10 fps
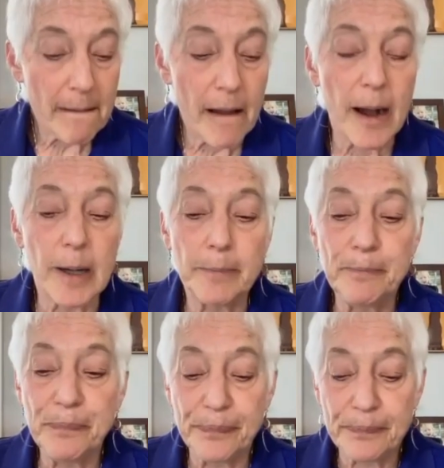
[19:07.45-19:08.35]

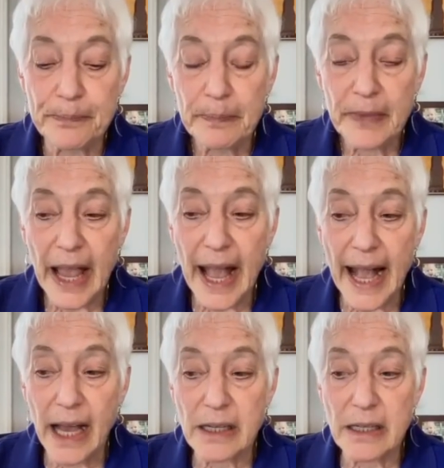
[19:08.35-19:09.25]

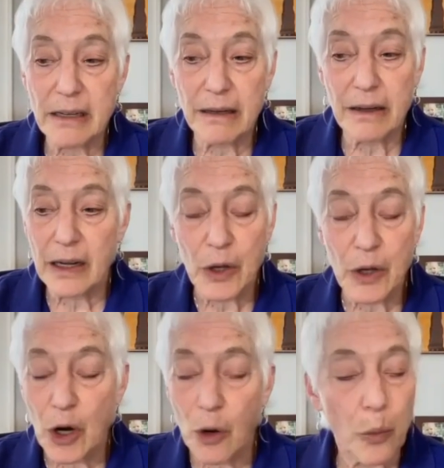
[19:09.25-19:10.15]
And
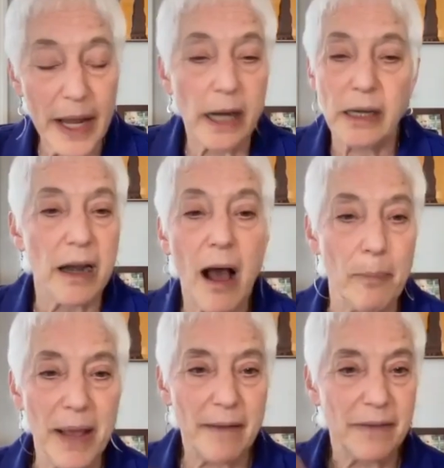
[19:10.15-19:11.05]
we ended
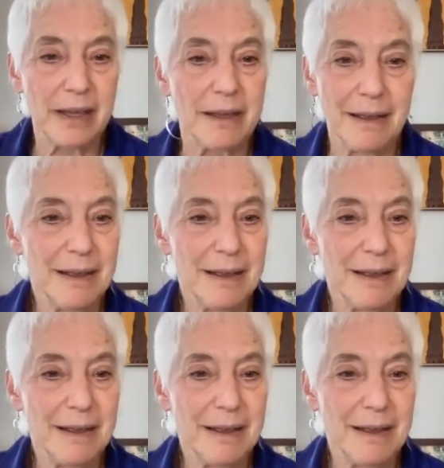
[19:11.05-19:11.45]
up having